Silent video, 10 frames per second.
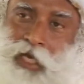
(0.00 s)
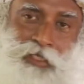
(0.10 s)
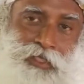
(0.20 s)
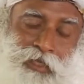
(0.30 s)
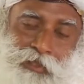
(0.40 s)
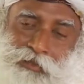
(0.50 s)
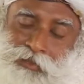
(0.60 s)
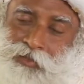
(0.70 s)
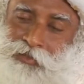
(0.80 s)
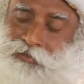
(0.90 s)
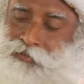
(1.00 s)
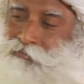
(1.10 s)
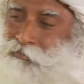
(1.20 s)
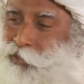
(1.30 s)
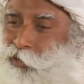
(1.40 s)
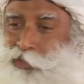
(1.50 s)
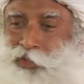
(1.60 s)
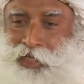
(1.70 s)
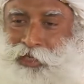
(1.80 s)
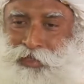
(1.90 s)
I started, uh, you know,
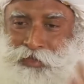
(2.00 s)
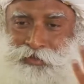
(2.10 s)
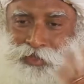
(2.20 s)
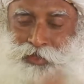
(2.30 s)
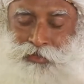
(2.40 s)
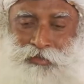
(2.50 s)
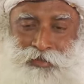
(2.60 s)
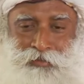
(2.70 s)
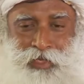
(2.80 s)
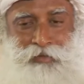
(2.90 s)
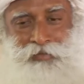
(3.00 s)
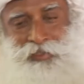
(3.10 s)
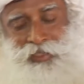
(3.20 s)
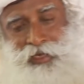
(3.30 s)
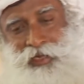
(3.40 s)
trekking in the jungles when I was ten,